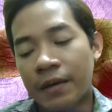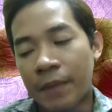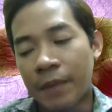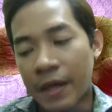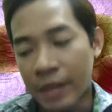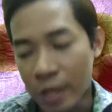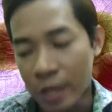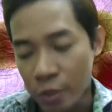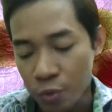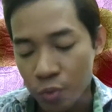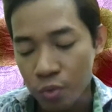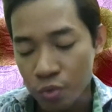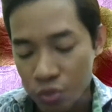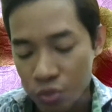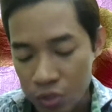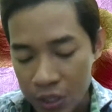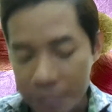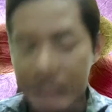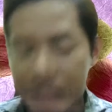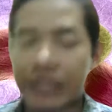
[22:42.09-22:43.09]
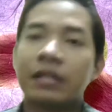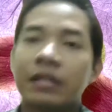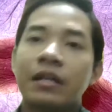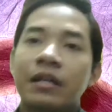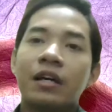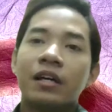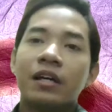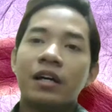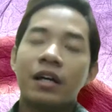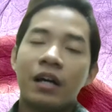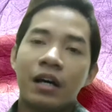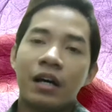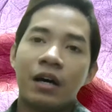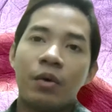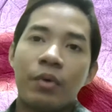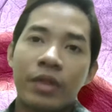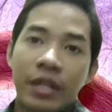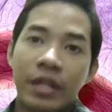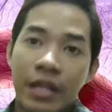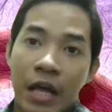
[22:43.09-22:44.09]
but they do starting
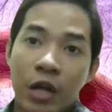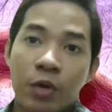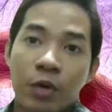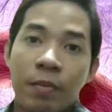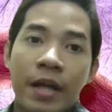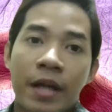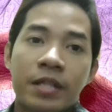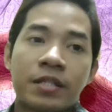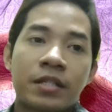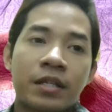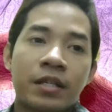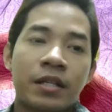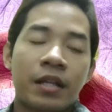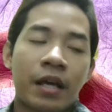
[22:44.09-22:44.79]
with the nanomedicine.